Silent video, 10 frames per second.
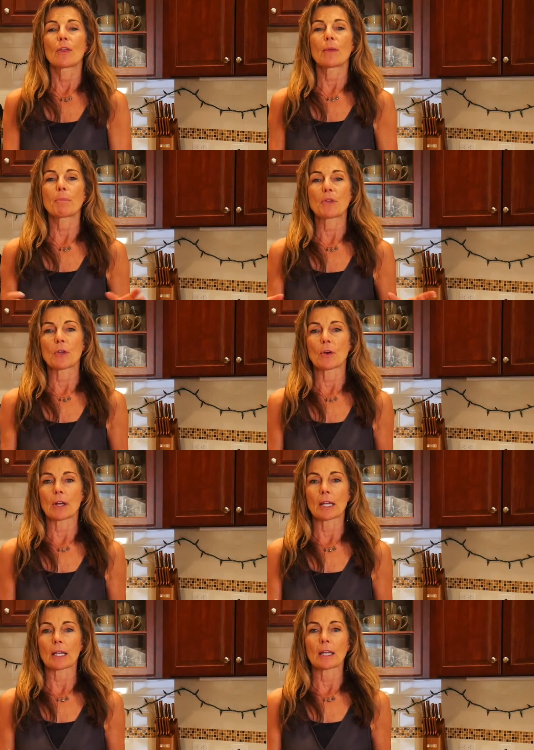the
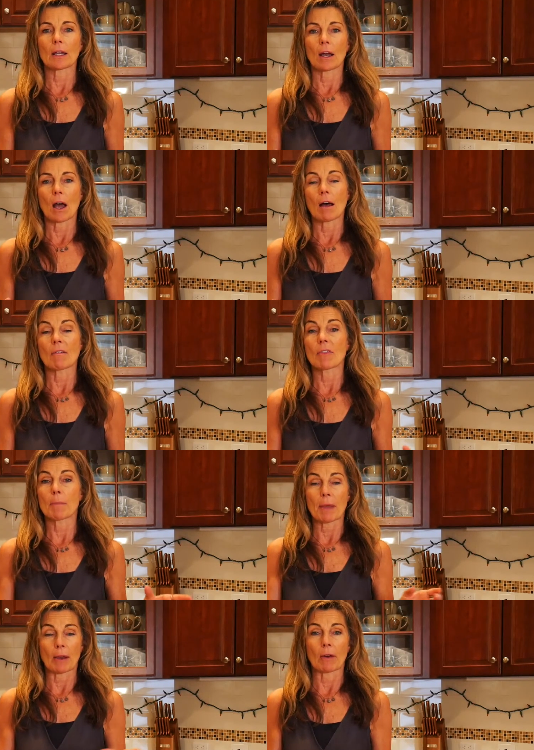purity of the
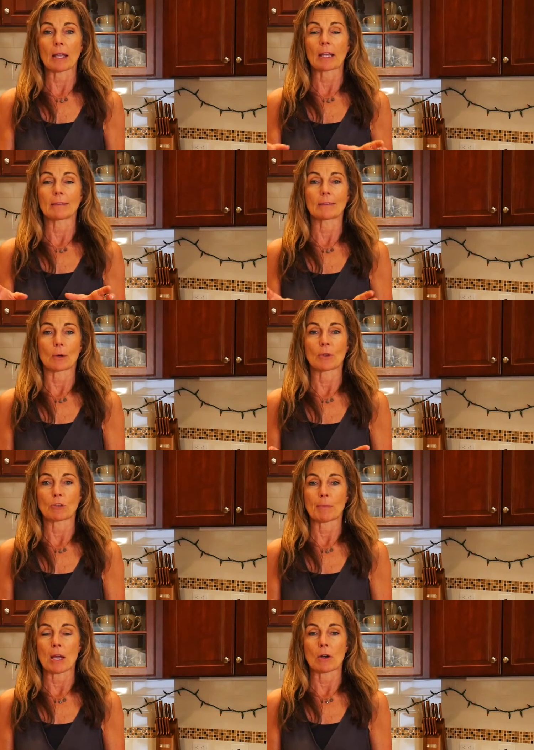pairing is so
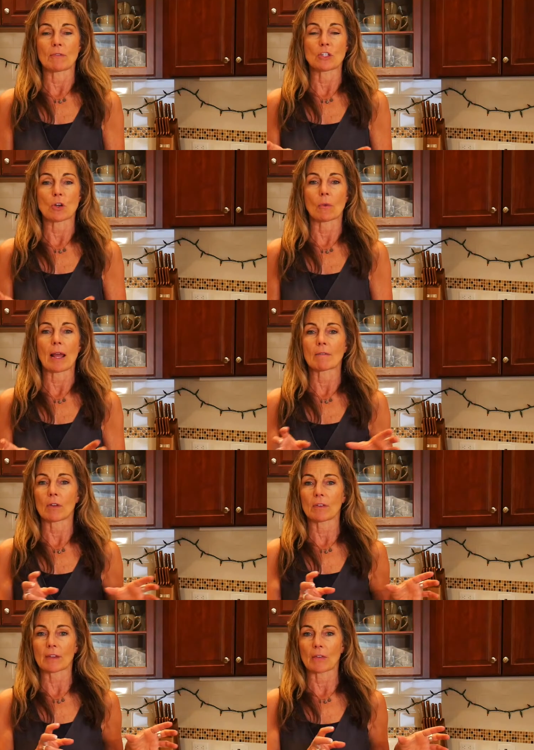much better if you don't have
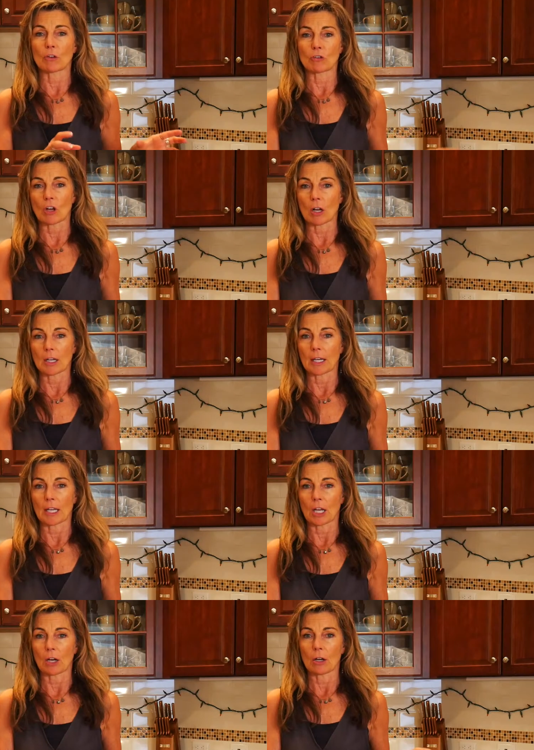all this other junk in
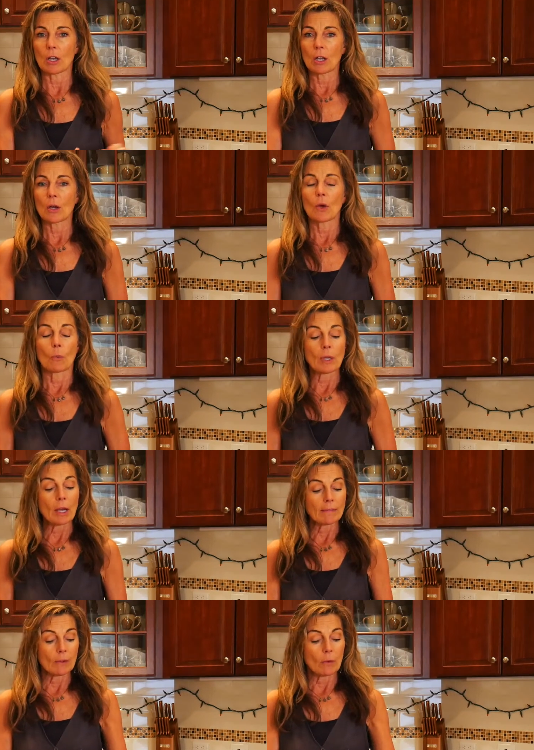here. We
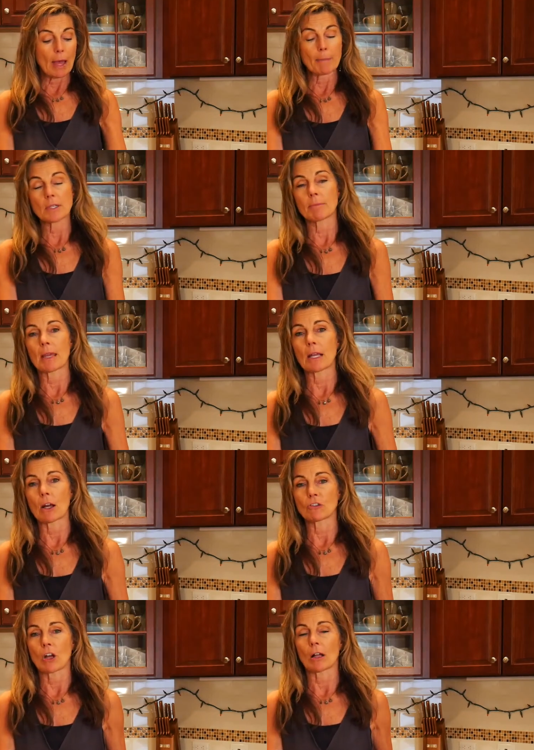also happen to make
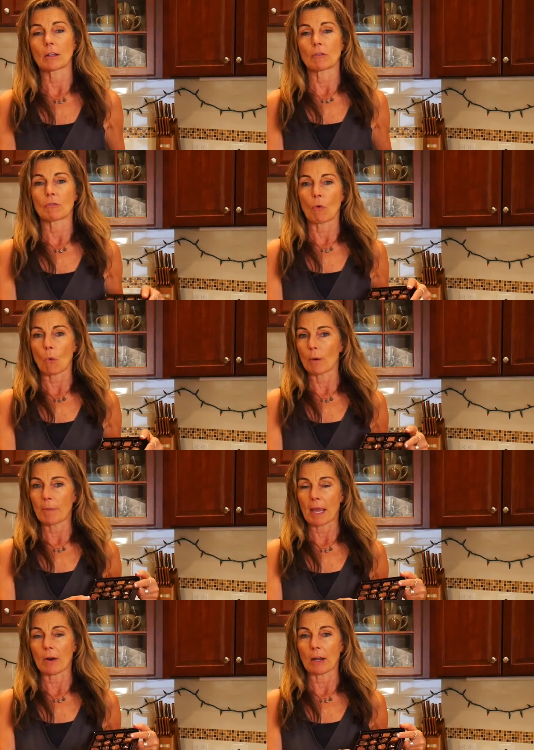our chocolate for
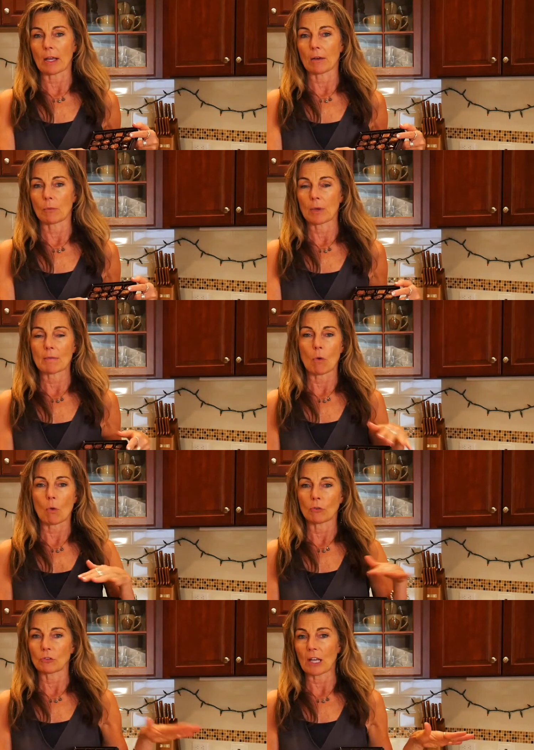pairing. We have a
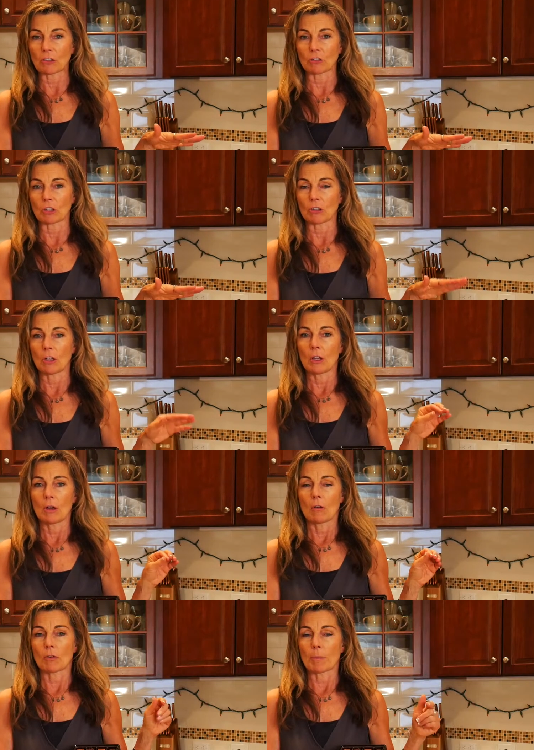whole section
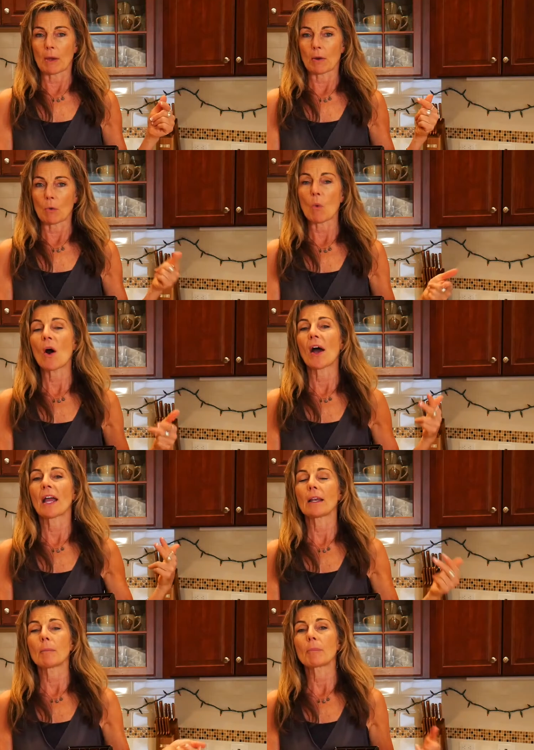for pairing
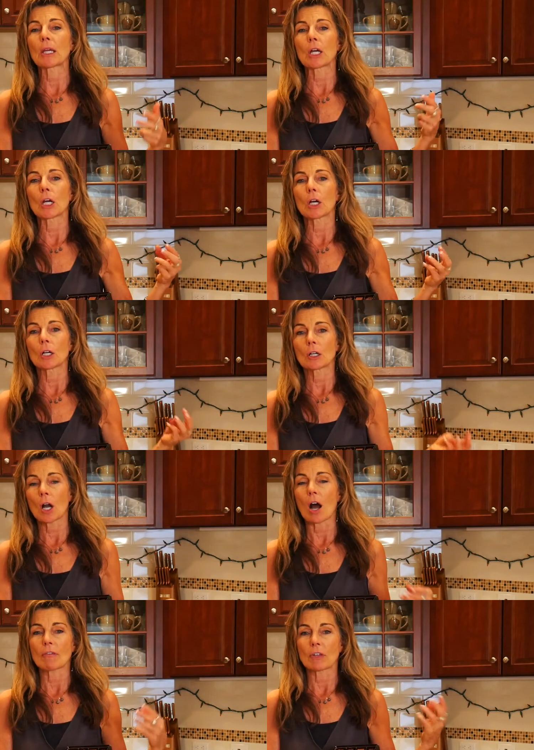wine, beer,
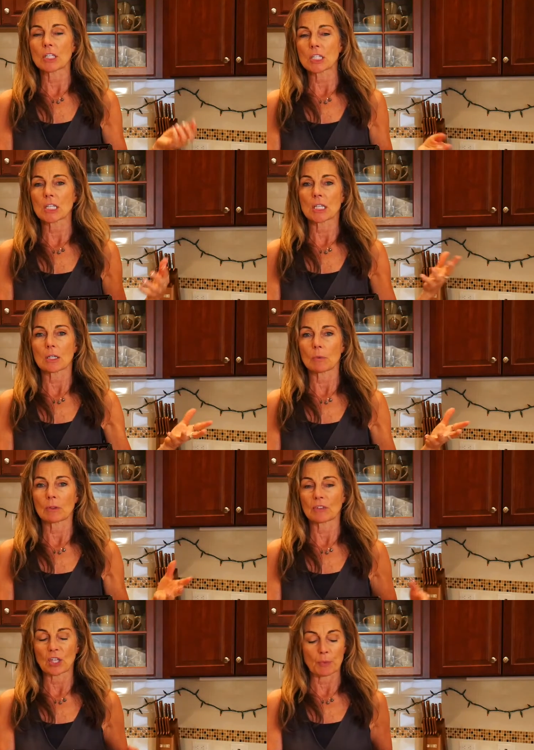coffee, tea,
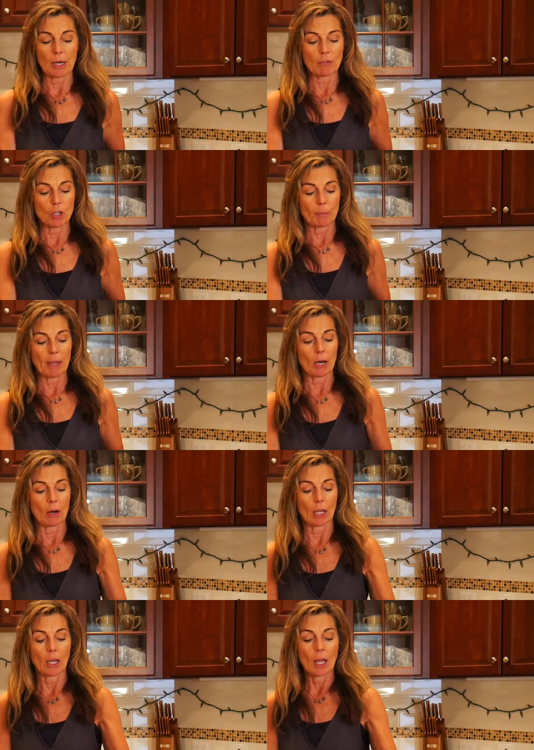whiskey, whatever you're
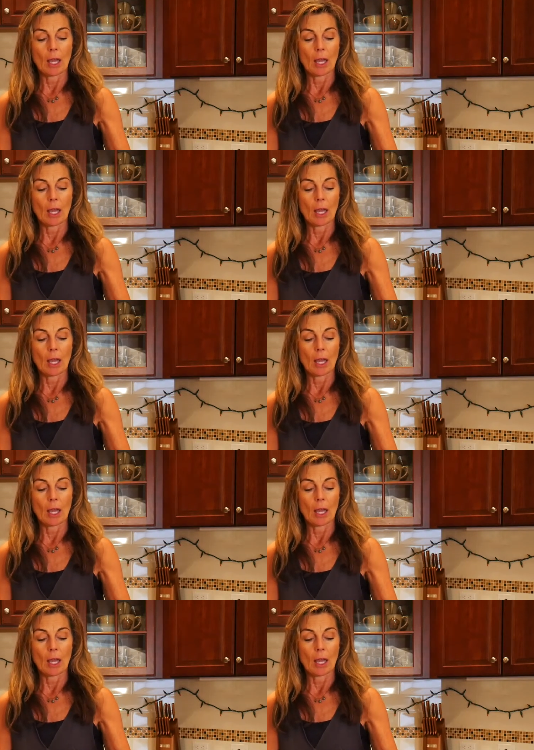pairing.